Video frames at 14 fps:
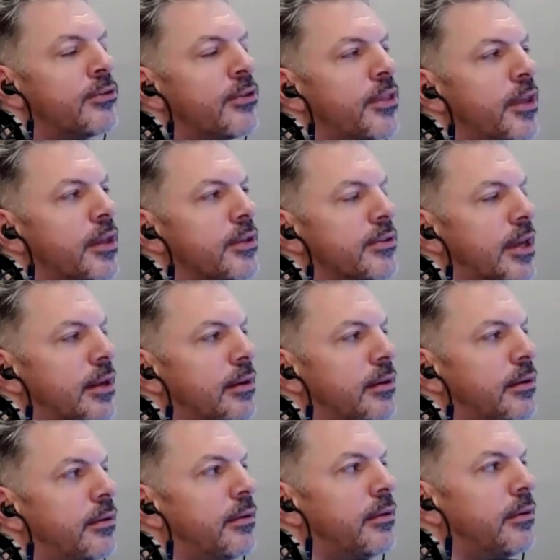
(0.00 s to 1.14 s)
here's the thing is that
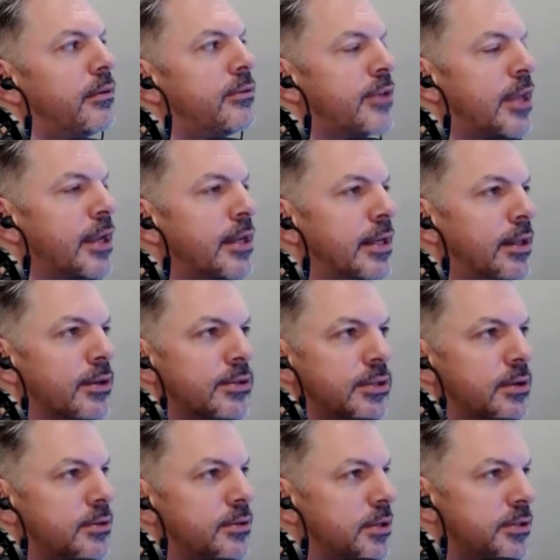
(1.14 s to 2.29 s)
psychedelics
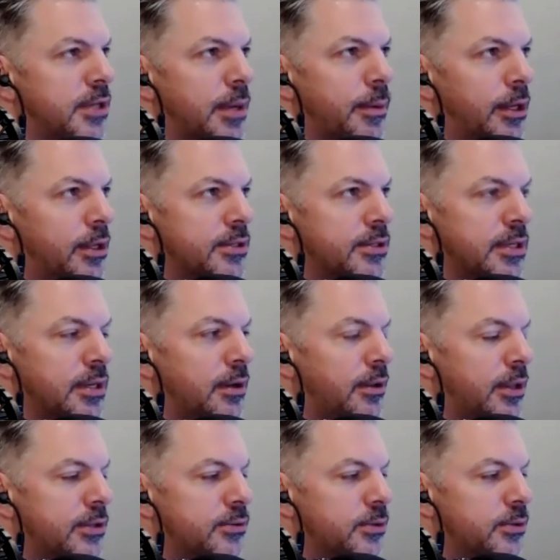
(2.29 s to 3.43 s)
you know psilocybin lsd all
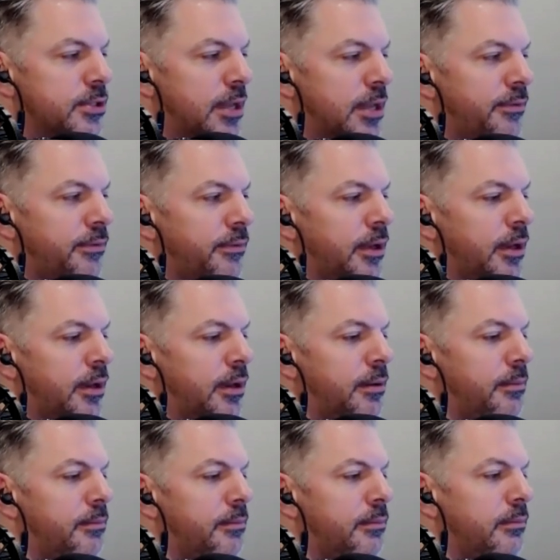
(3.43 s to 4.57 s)
that sort of stuff
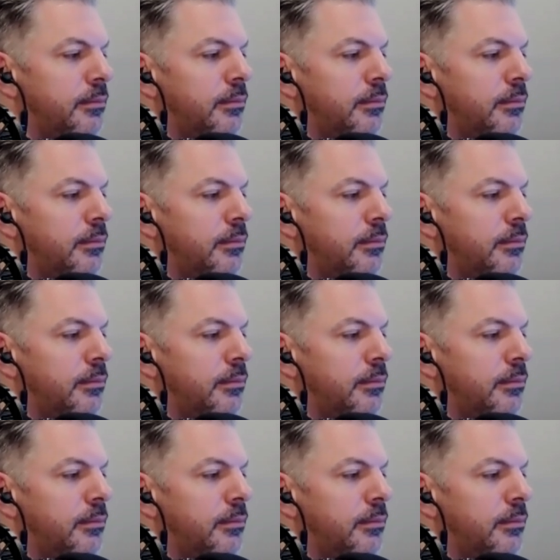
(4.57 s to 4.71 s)
um,